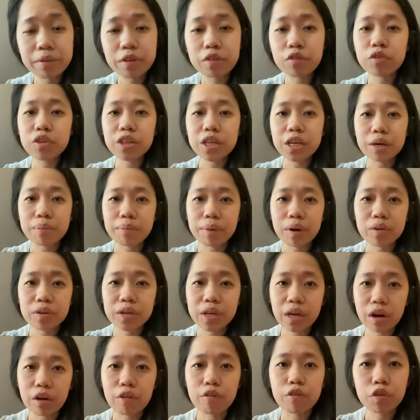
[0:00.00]
If you think about
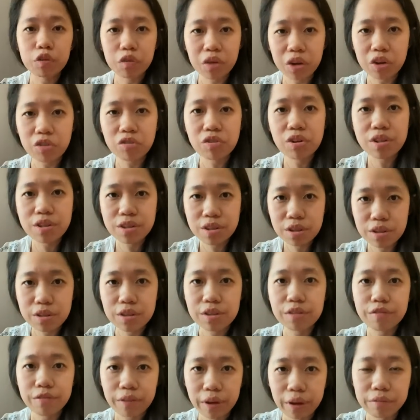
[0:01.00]
it, out of
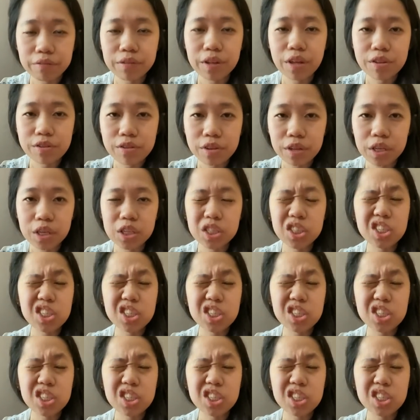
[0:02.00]
365 days a year,